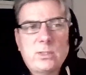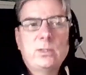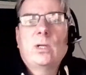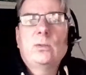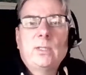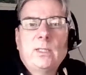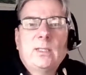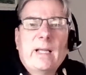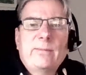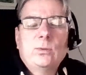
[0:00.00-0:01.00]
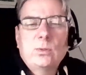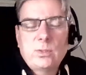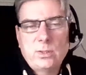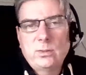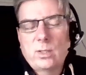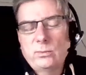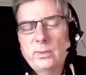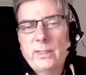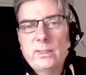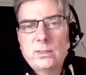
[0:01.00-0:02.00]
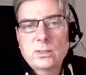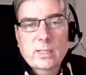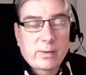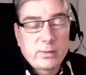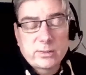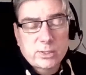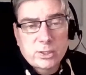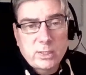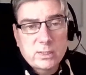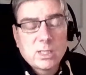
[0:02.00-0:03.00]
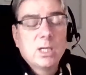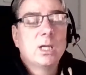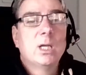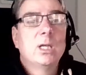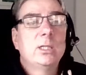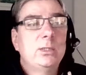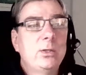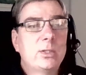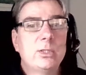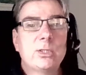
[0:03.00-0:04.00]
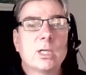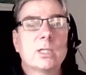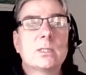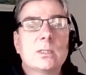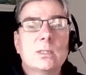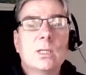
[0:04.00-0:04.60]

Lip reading: You don't need levels. You don't need a character sheet. You can just